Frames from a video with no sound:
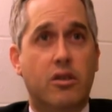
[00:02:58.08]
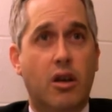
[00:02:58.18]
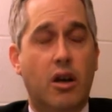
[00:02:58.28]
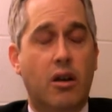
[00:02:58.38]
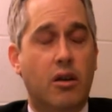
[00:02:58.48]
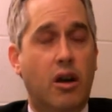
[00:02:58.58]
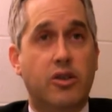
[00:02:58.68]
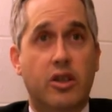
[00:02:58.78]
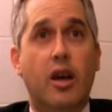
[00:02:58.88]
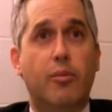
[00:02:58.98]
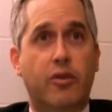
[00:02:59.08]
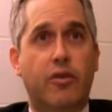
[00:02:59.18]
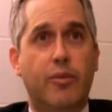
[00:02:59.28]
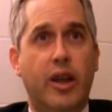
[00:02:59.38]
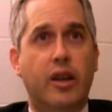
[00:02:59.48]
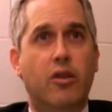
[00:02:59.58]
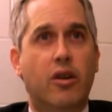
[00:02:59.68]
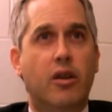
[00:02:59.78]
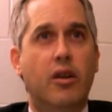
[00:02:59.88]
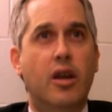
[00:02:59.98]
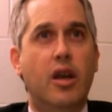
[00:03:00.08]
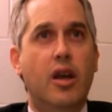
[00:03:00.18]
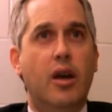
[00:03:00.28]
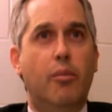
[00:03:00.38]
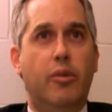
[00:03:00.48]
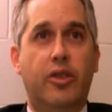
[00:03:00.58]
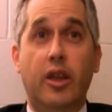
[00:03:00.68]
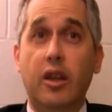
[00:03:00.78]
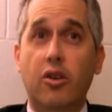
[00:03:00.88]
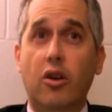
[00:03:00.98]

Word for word: uh, ensemble from that era. But then